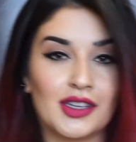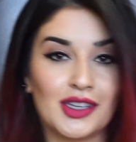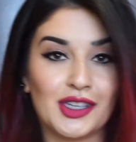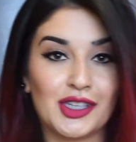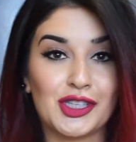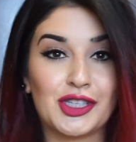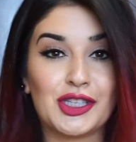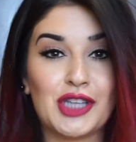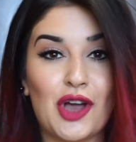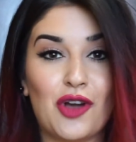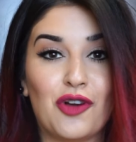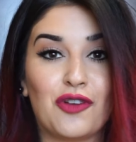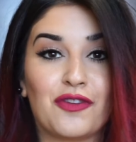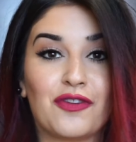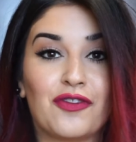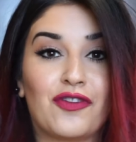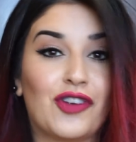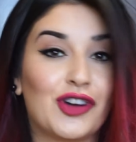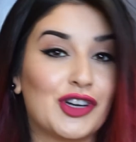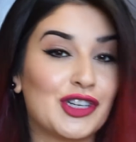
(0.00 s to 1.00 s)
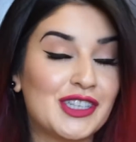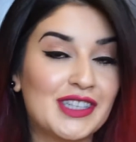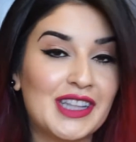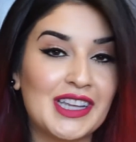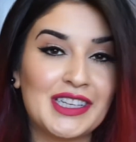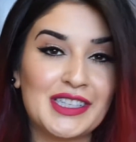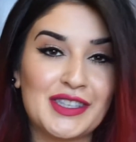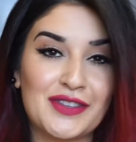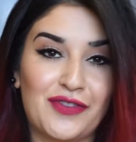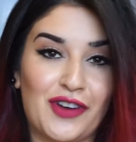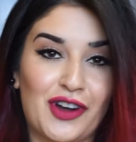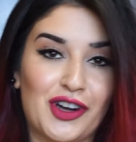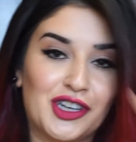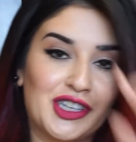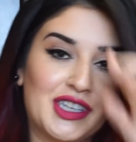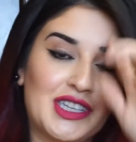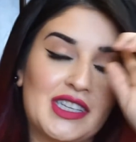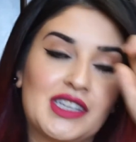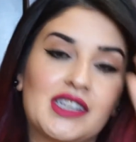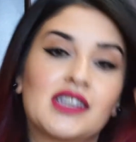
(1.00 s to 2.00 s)
So first things
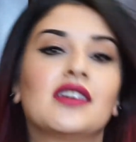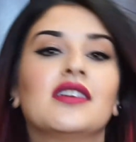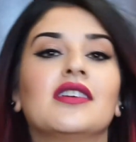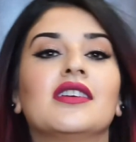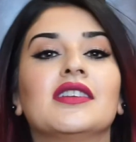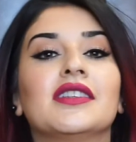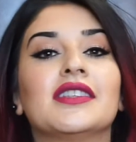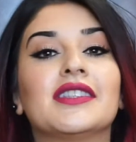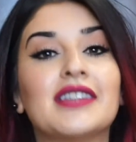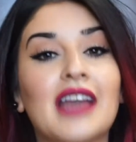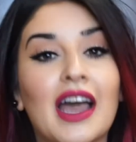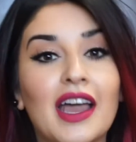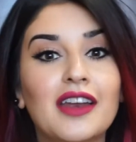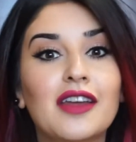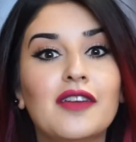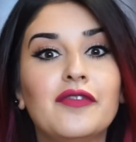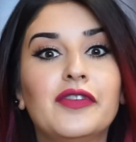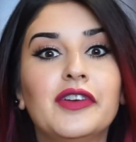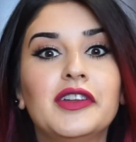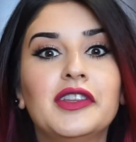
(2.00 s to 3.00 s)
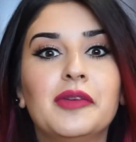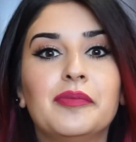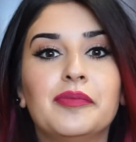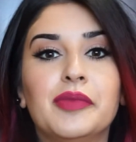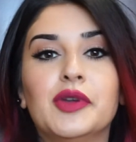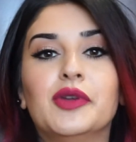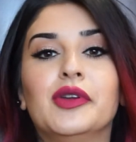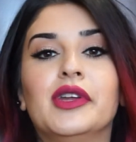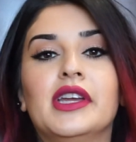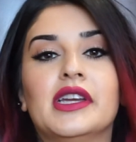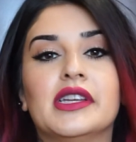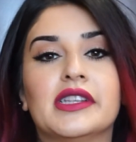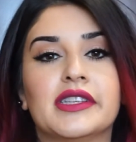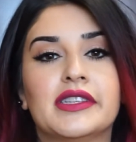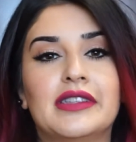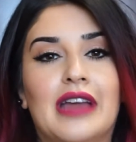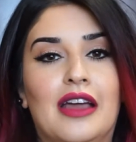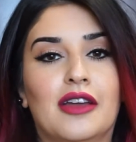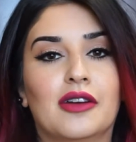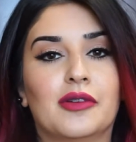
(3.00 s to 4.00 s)
first, sign up for the Beauty
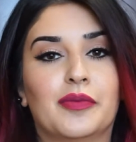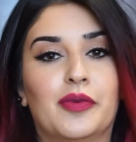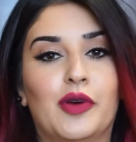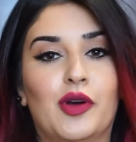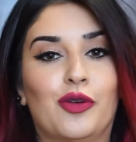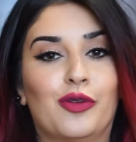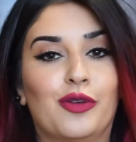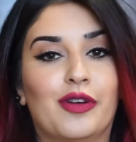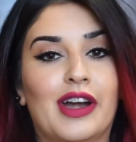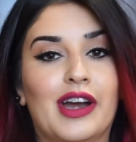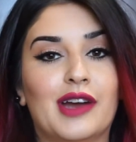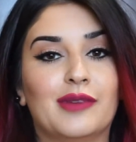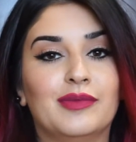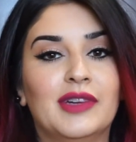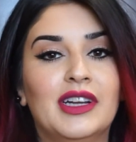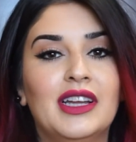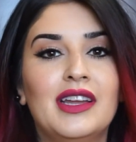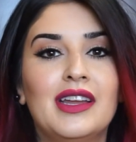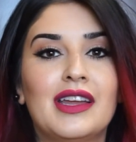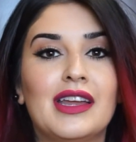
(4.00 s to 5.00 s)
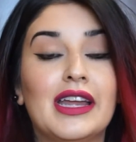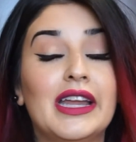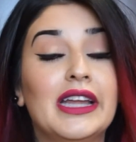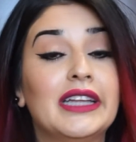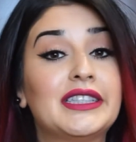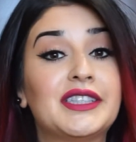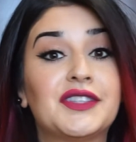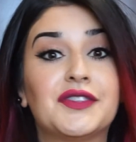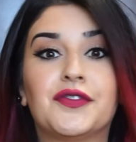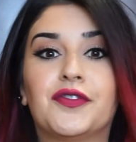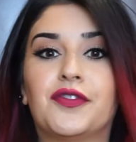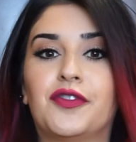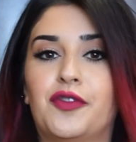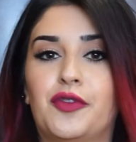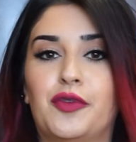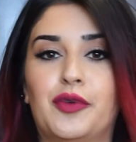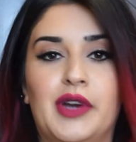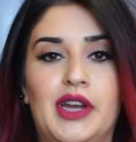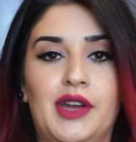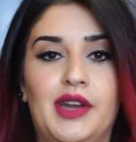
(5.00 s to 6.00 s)
Insider program. It's
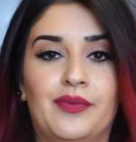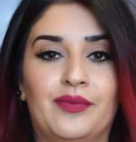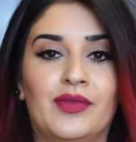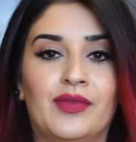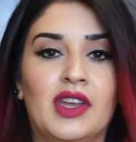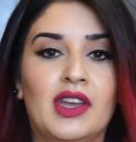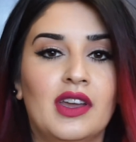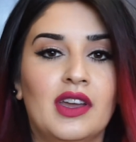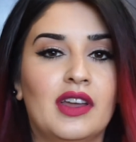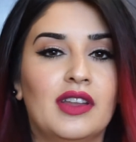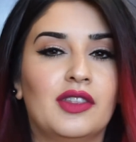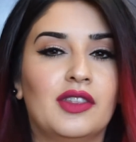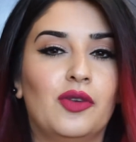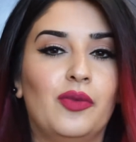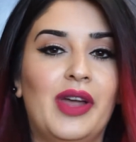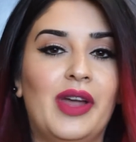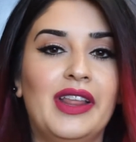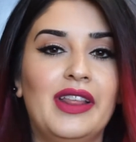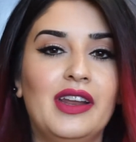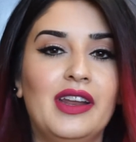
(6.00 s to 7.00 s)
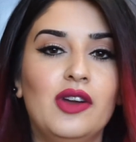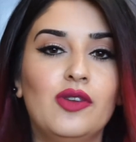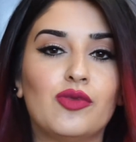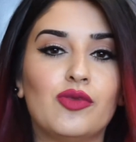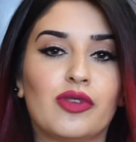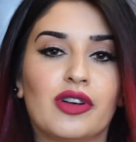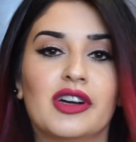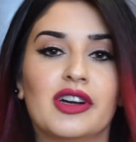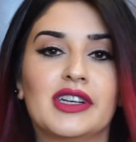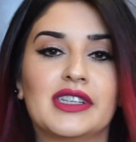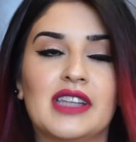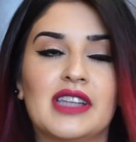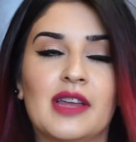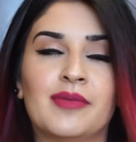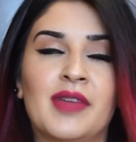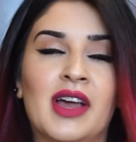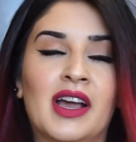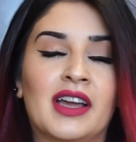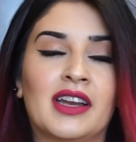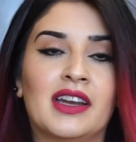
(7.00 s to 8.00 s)
free. The way that it works, I'm
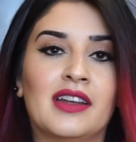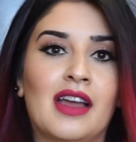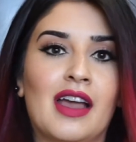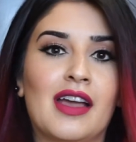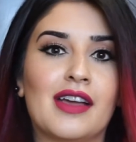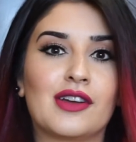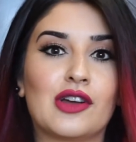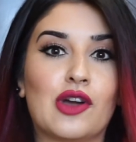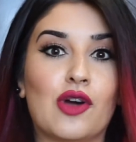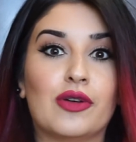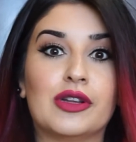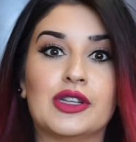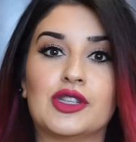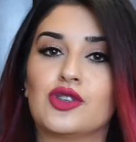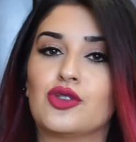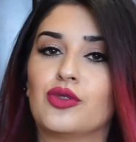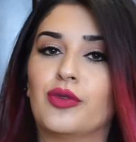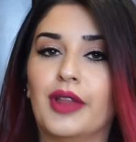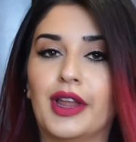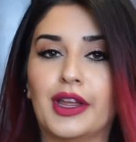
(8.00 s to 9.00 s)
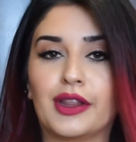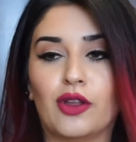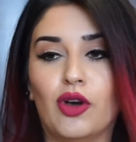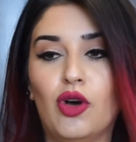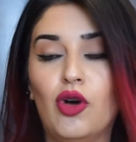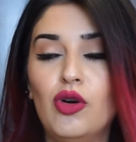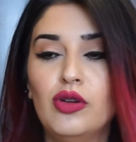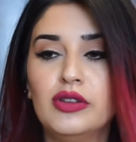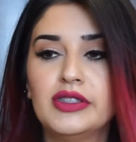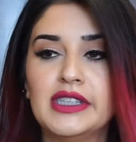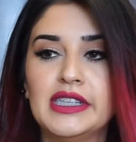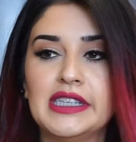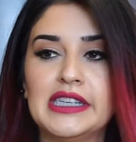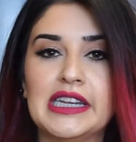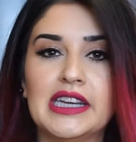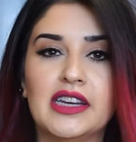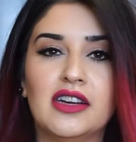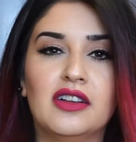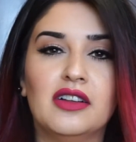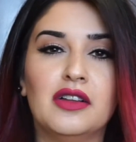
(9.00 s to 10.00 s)
not gonna go into like the whole
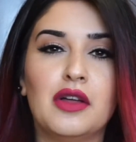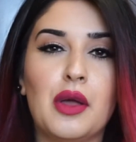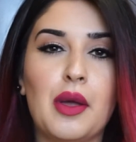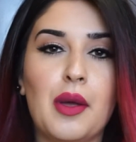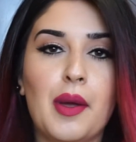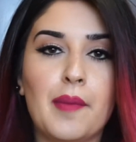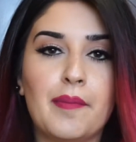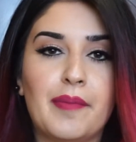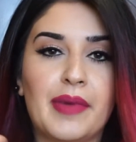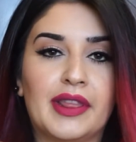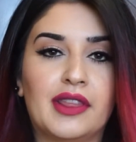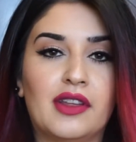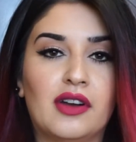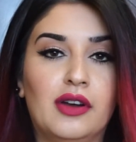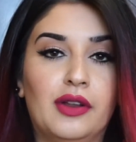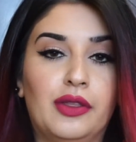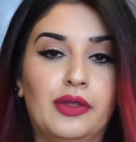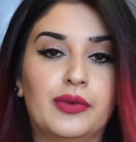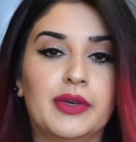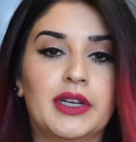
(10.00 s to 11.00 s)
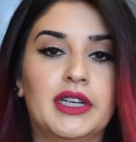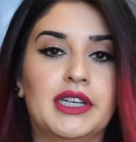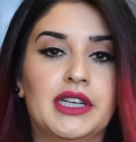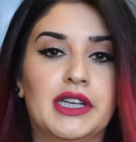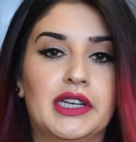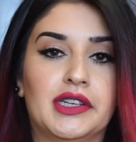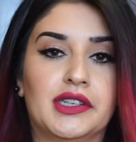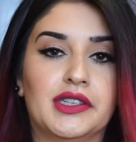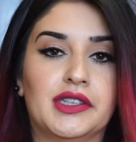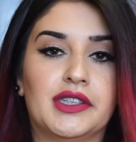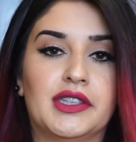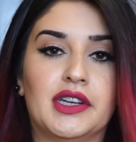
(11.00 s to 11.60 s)
detail, but there are 3 tiers.